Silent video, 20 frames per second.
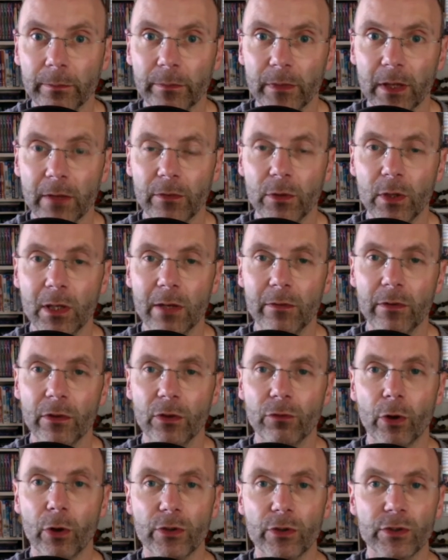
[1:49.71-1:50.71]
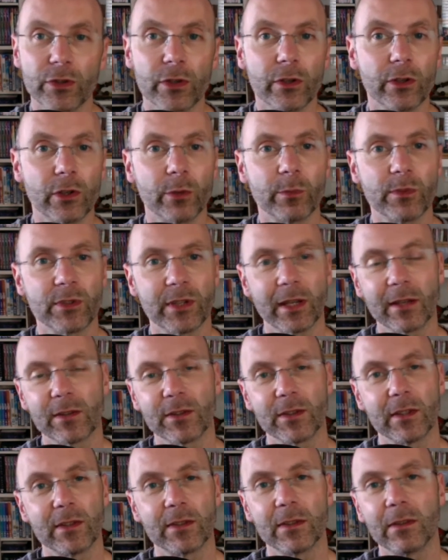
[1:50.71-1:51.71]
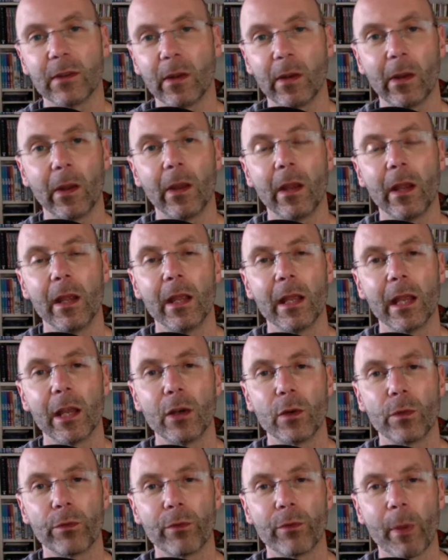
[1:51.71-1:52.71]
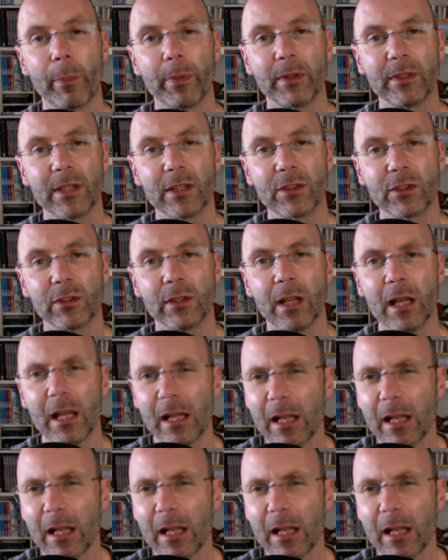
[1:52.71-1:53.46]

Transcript: if you give it the right circumstances and enough repetition.